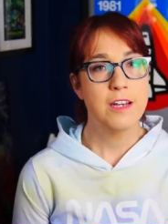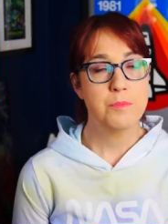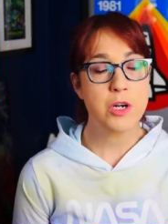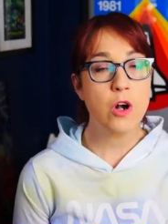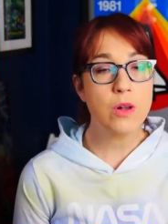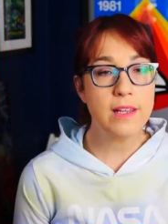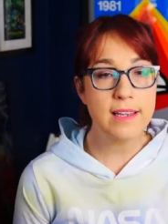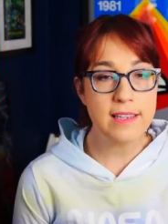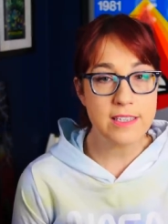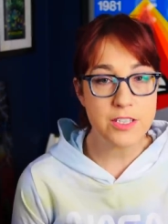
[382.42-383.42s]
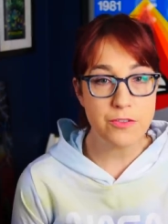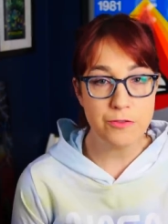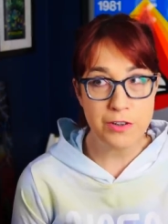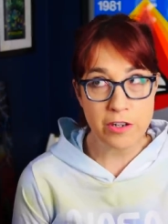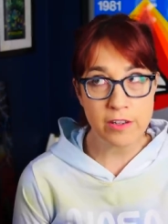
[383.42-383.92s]
Mercola is
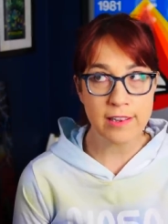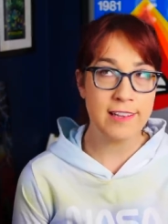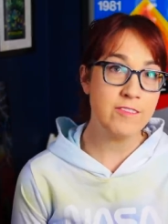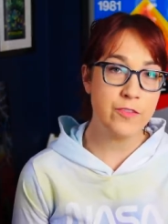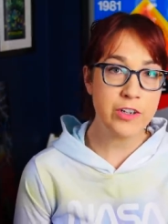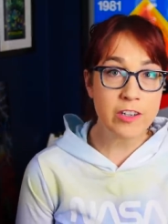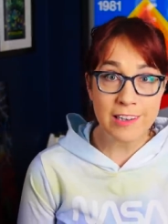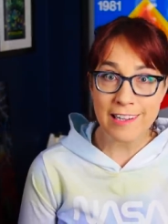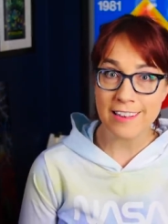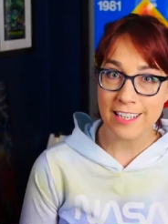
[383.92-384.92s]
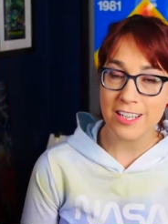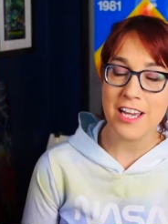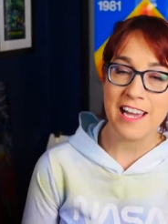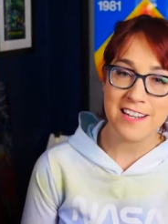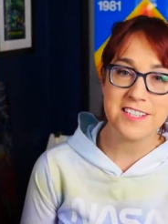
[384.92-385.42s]
virul- virulently
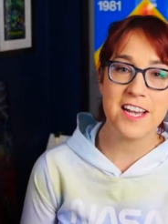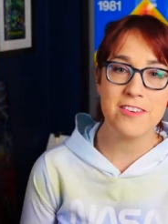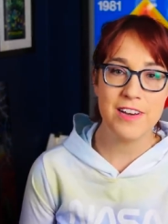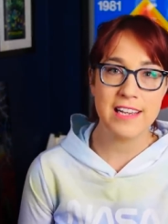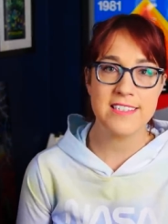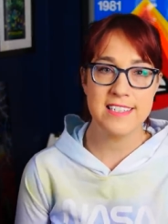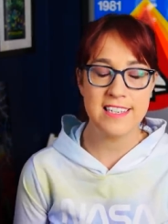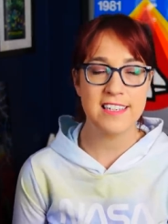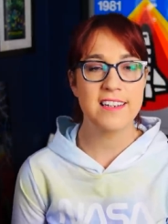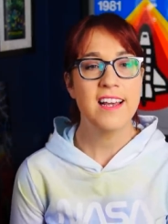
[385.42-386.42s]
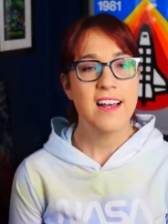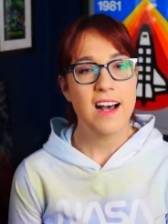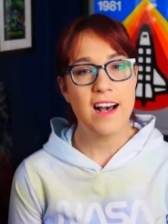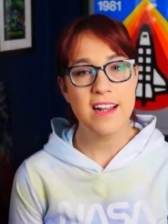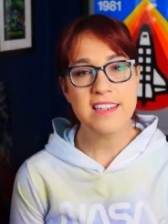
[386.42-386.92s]
anti vaccine,
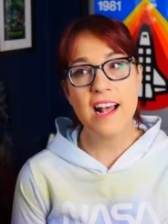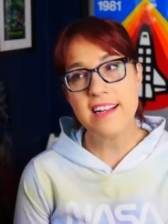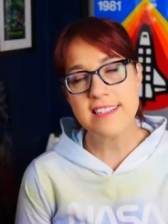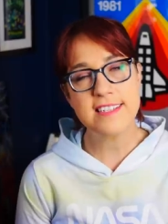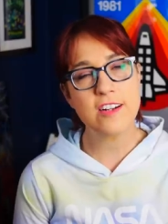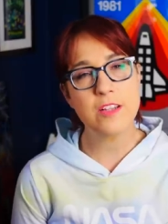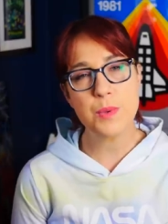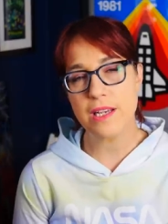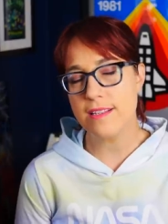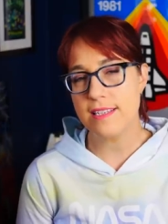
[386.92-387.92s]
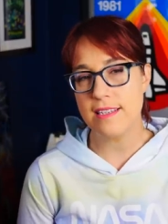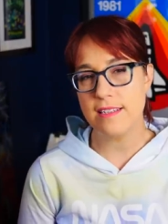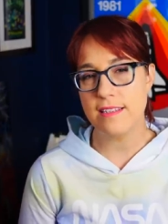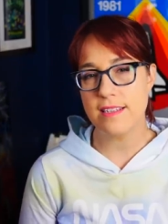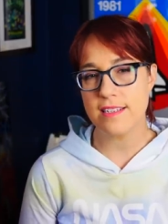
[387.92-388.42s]
uh, not necessarily because
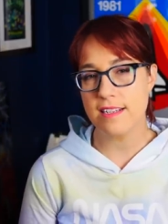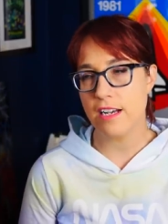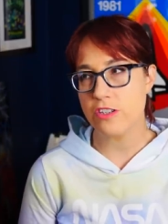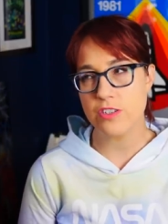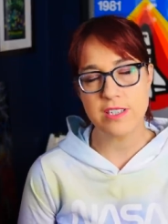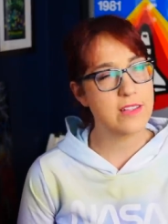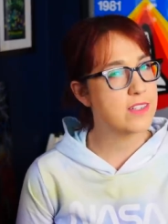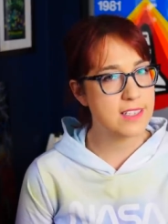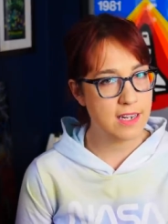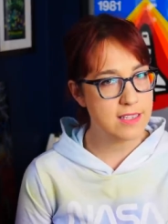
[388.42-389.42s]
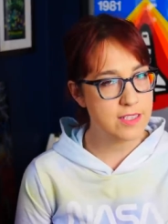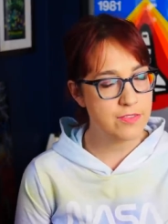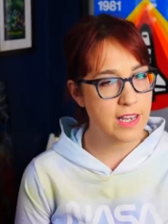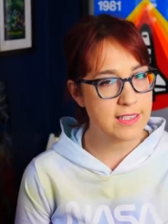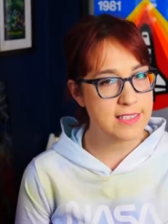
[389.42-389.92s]
he doesn't understand the science
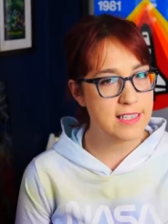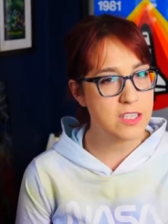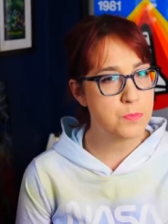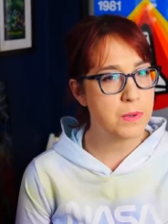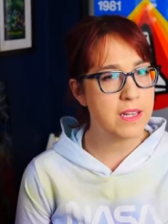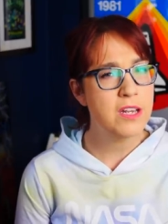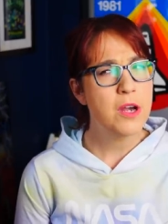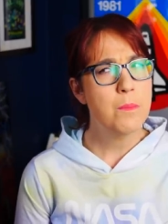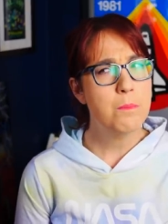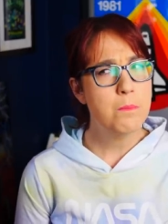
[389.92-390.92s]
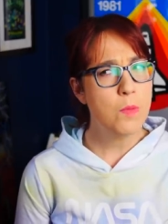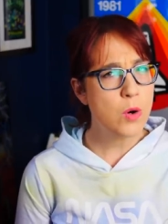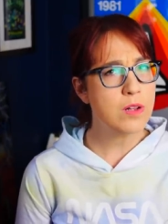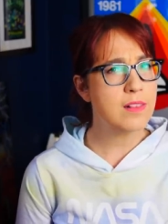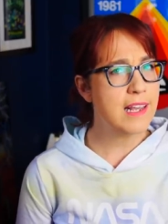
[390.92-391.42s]
of vaccines, but
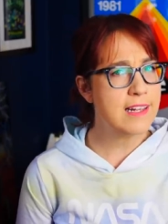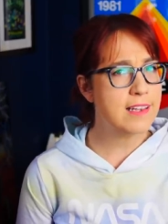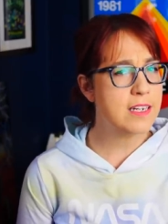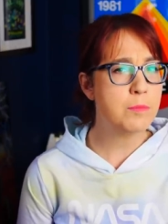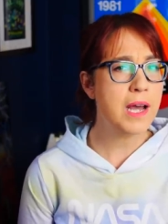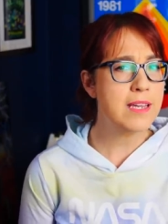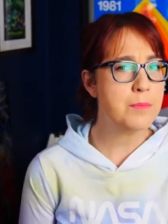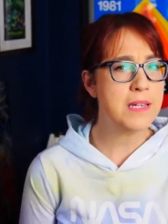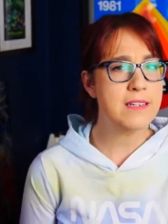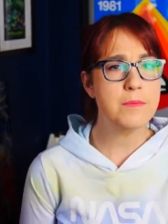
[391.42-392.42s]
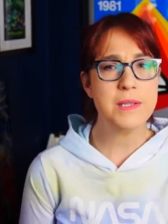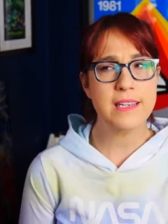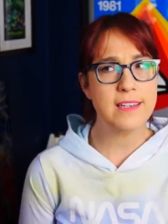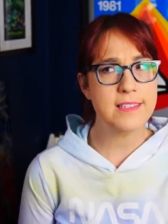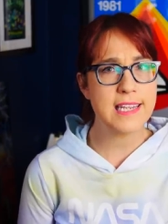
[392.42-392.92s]
more likely, in my opinion,
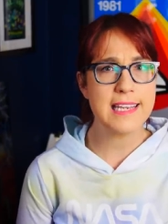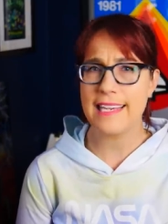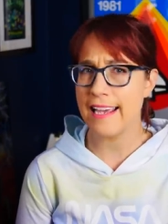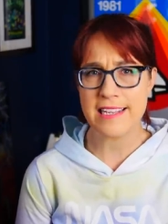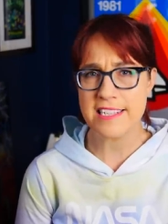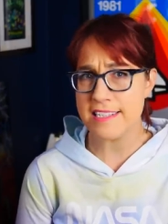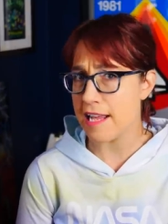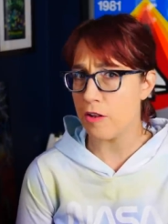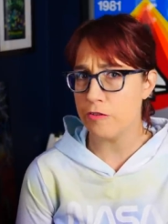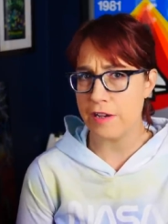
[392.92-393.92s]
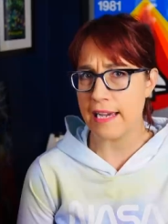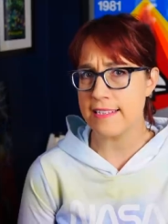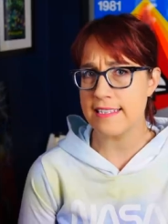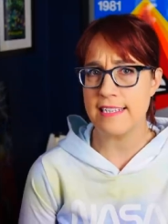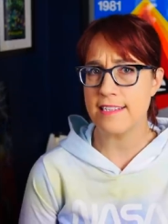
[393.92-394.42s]
because he can't sell
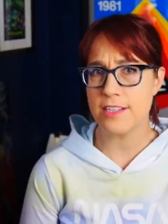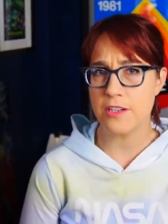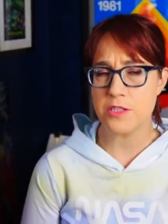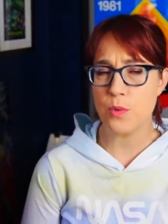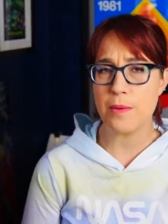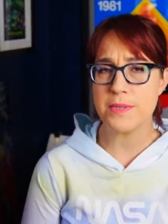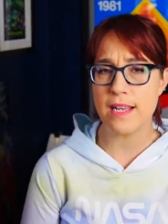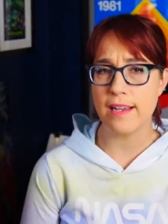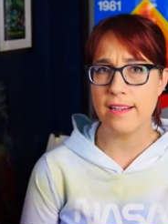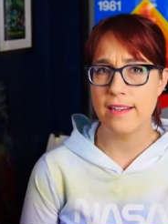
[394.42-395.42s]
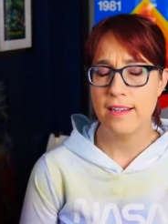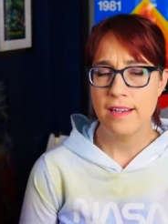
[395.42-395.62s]
vaccines on his website.